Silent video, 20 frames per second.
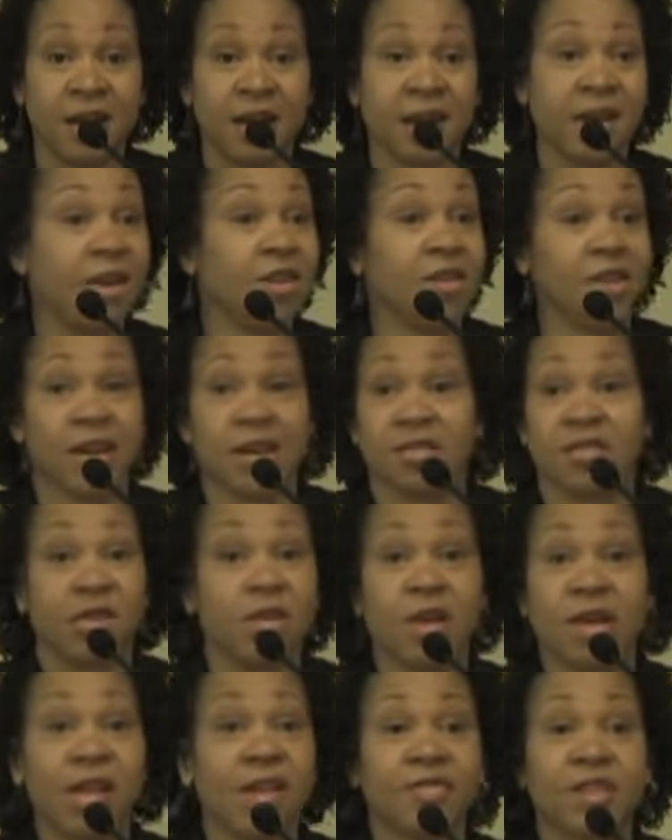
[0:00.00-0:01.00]
Clearly, uh,
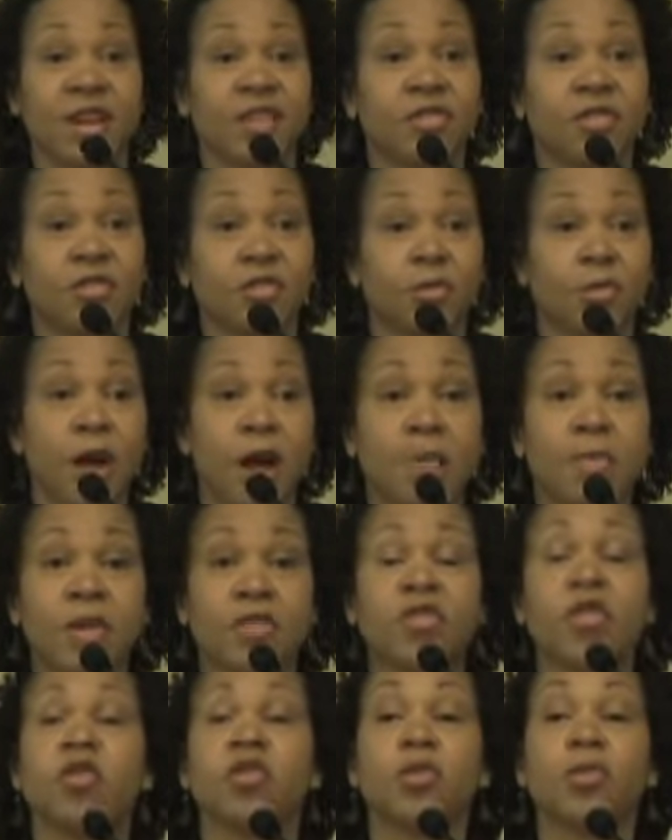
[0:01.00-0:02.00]
that's not a social problem. A
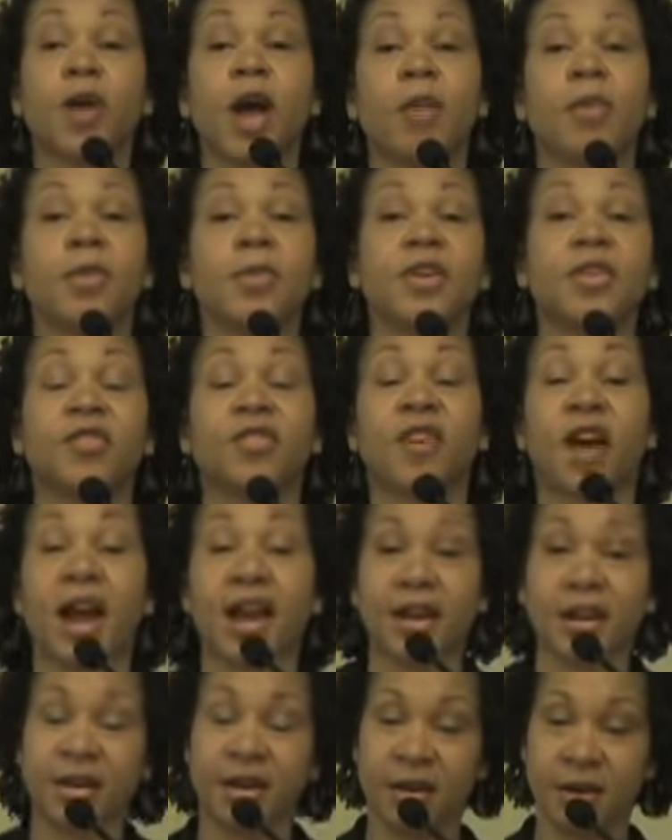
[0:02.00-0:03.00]
social problem, let me
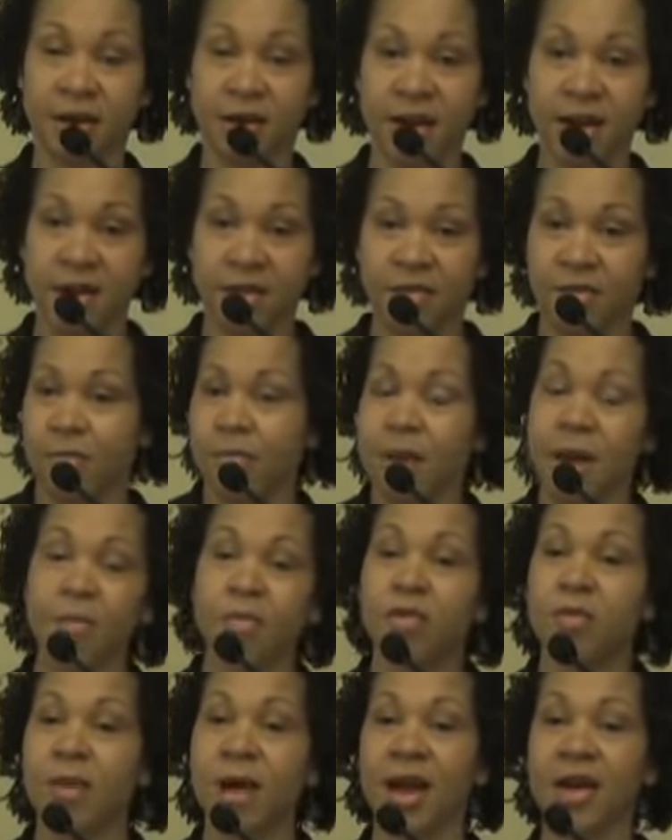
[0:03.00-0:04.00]
define it.
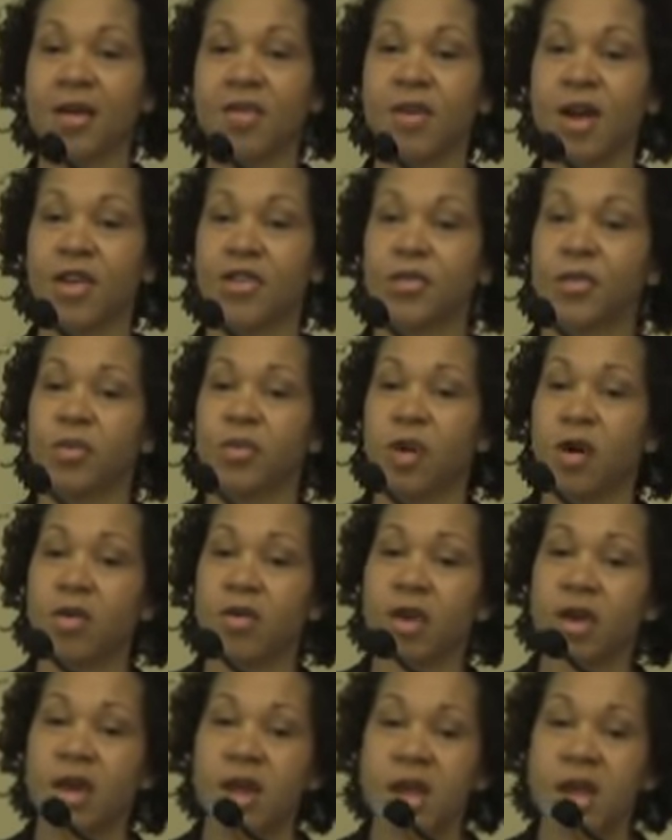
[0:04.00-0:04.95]
Remember my graduate work.